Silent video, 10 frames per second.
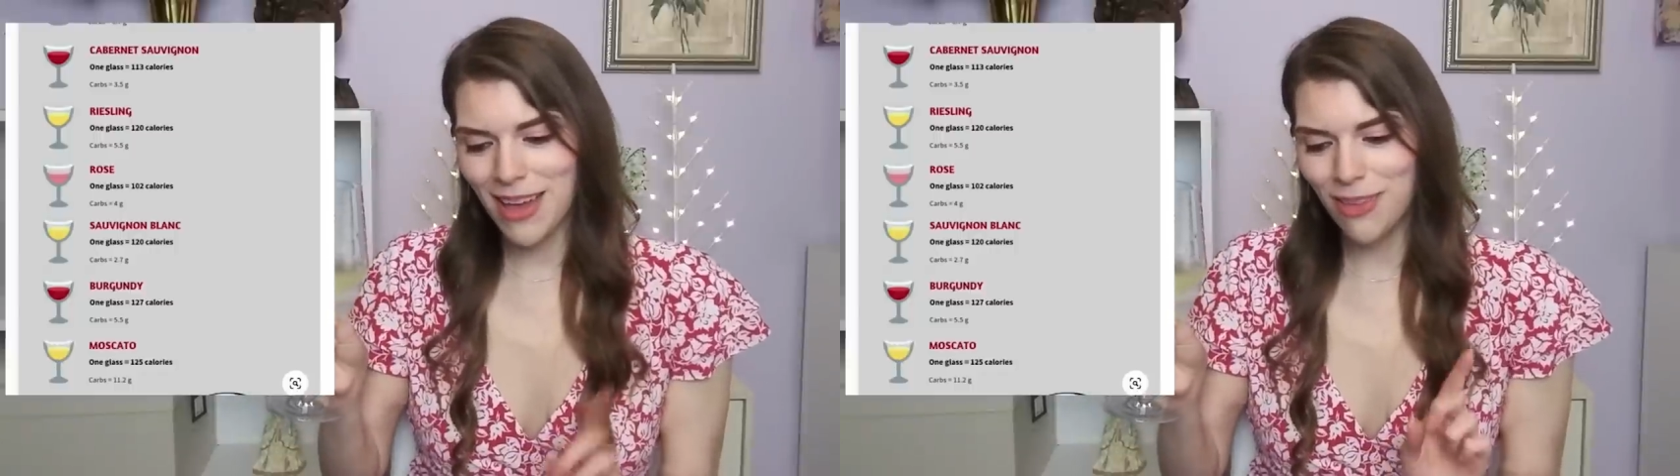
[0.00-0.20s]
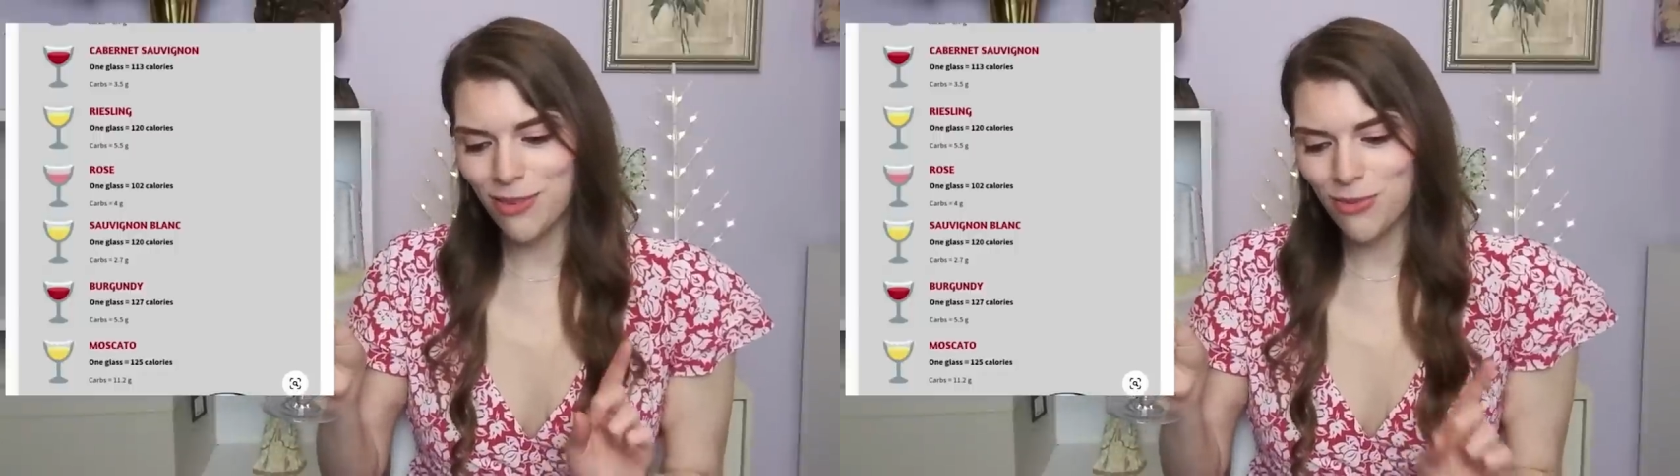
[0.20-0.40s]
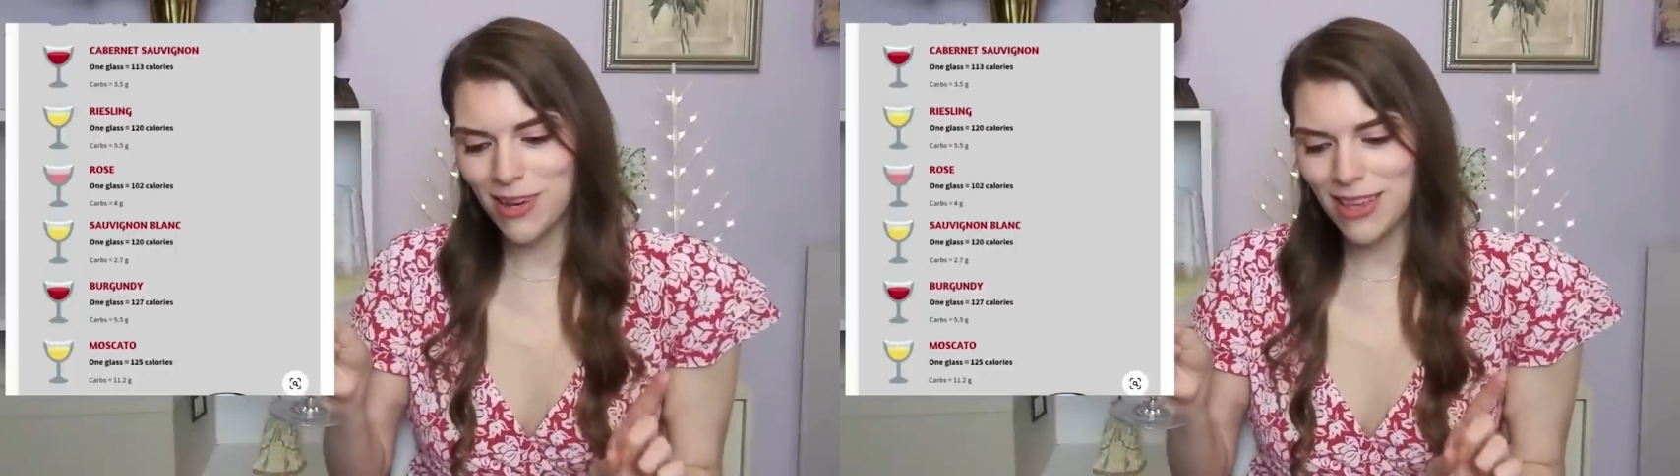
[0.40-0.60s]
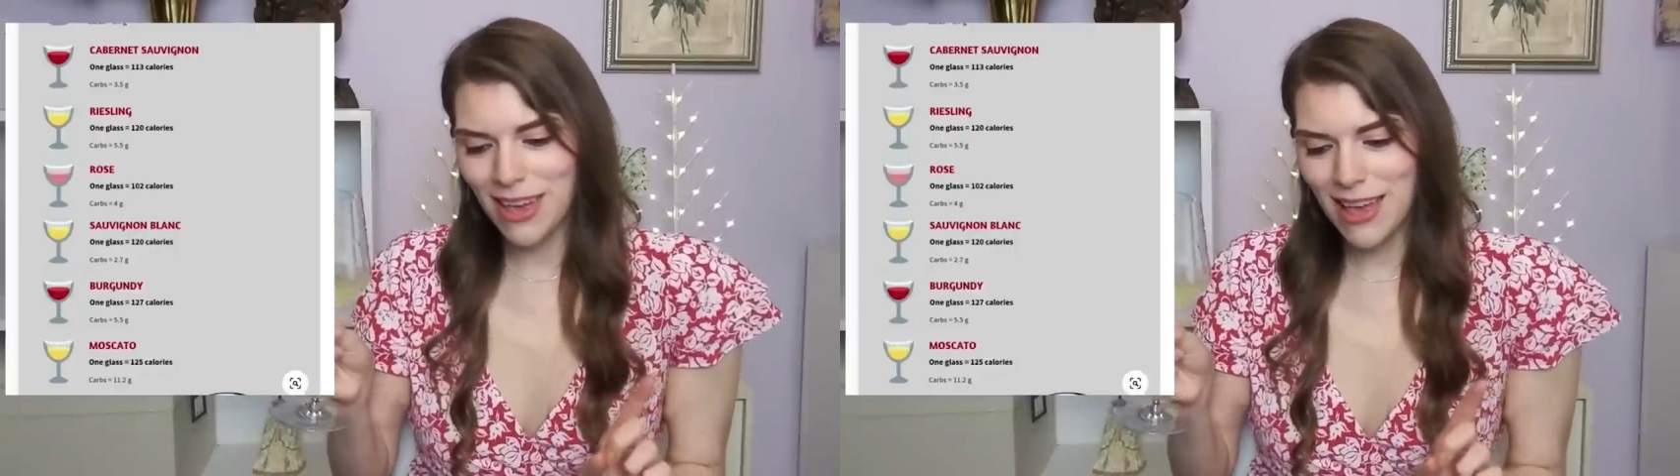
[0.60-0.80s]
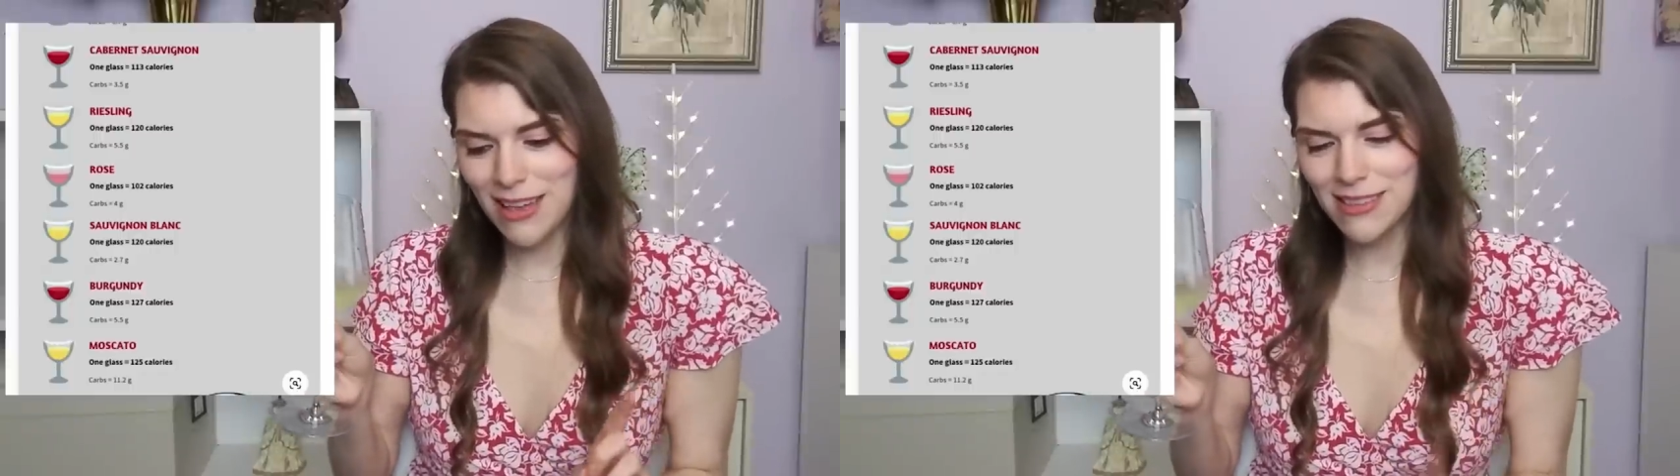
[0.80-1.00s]
120
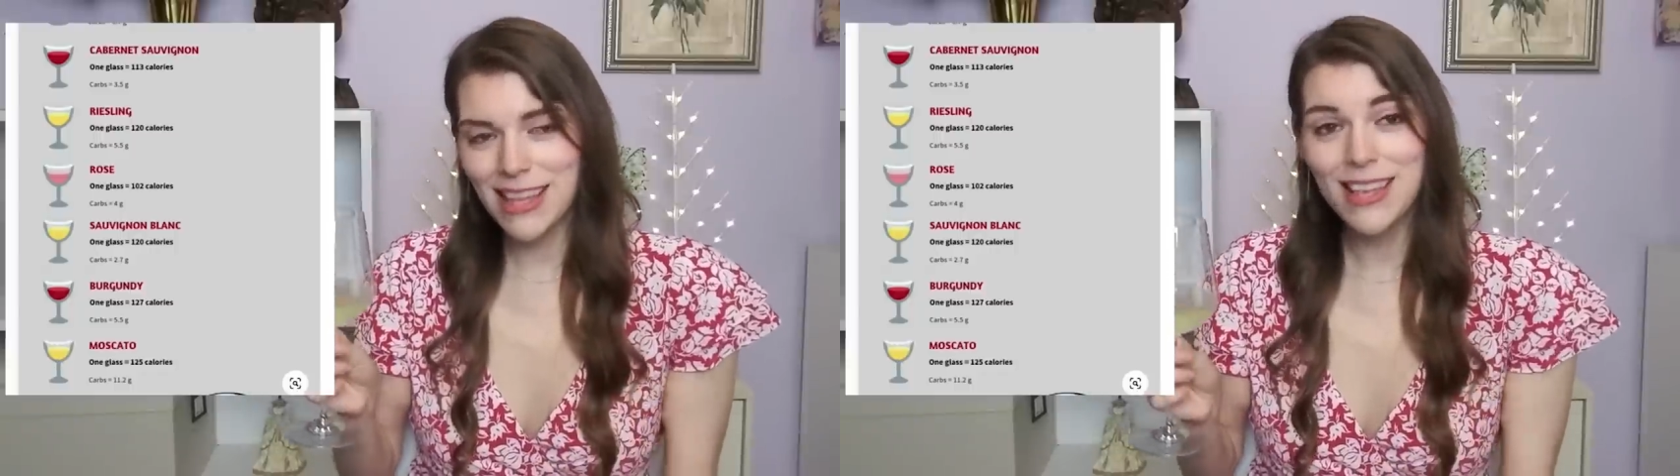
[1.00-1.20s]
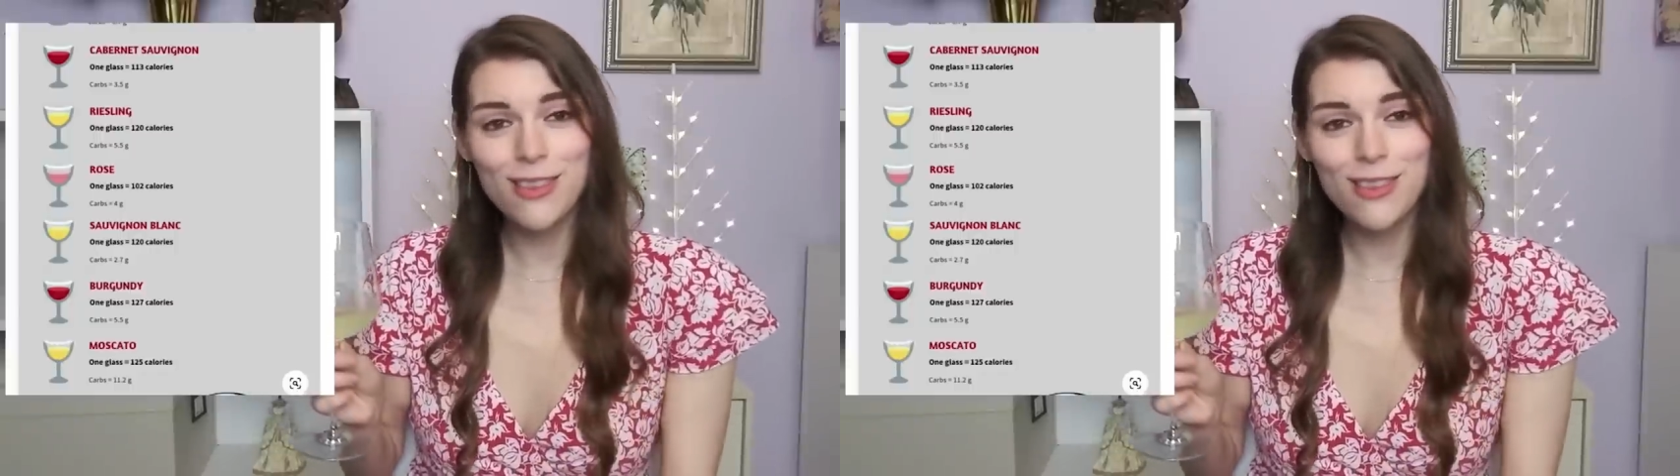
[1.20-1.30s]
cals and